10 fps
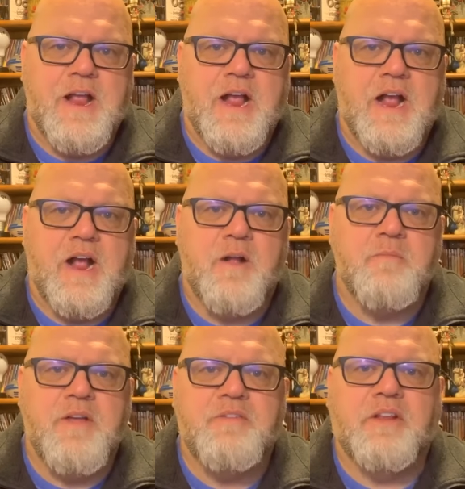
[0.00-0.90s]

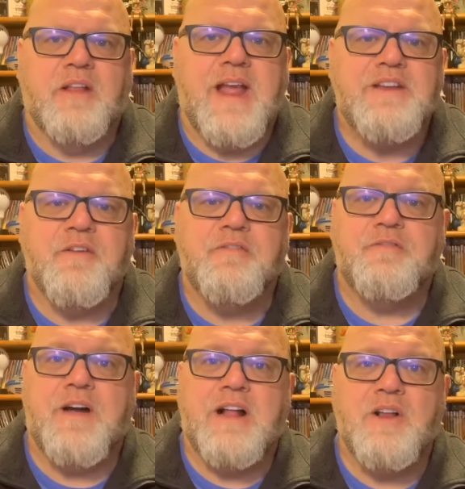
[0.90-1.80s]
Um, if you'd like to
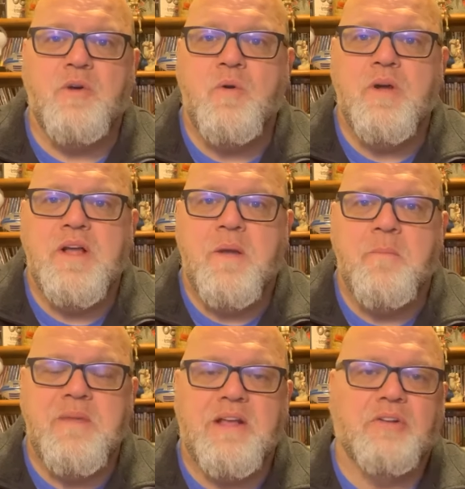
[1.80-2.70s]
follow
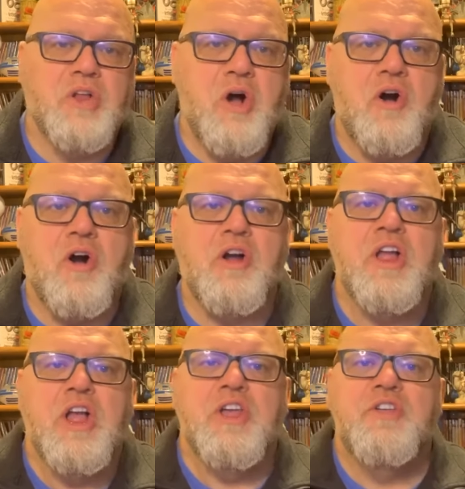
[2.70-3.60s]
me
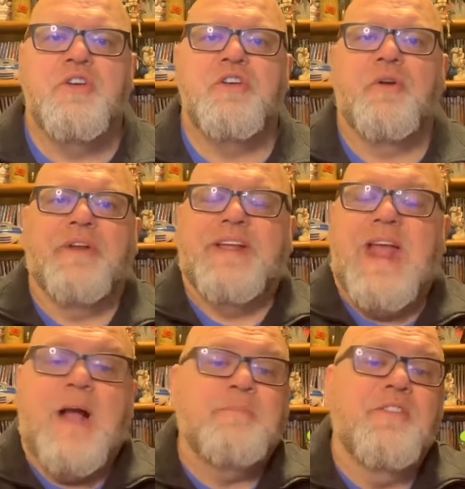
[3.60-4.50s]
along, you can go to
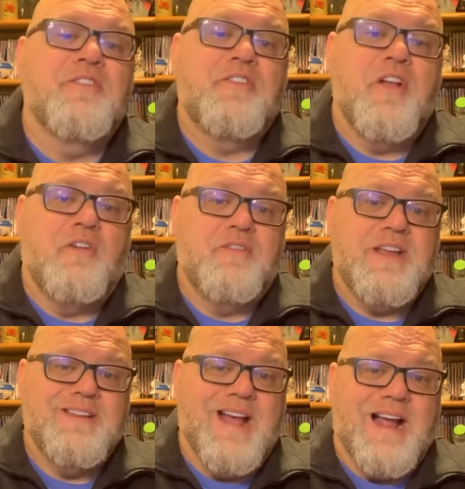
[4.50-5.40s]

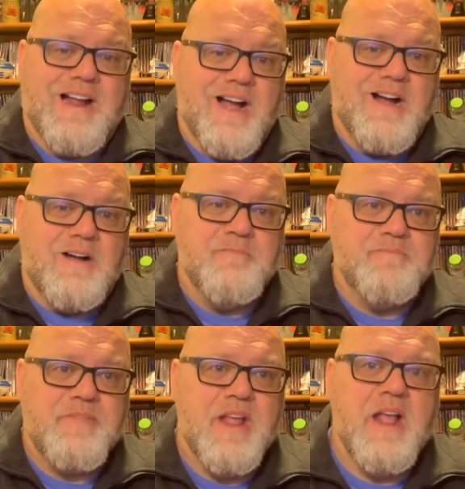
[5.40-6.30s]
captainselfie.com
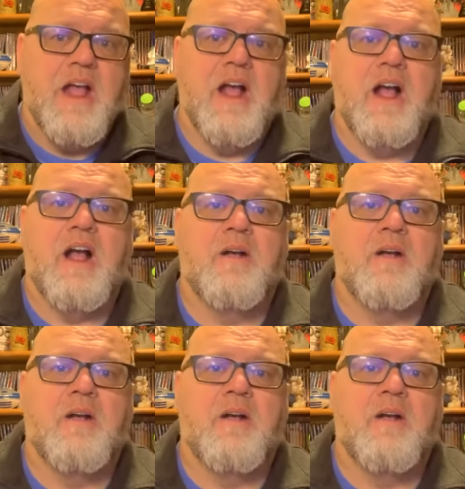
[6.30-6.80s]
uh,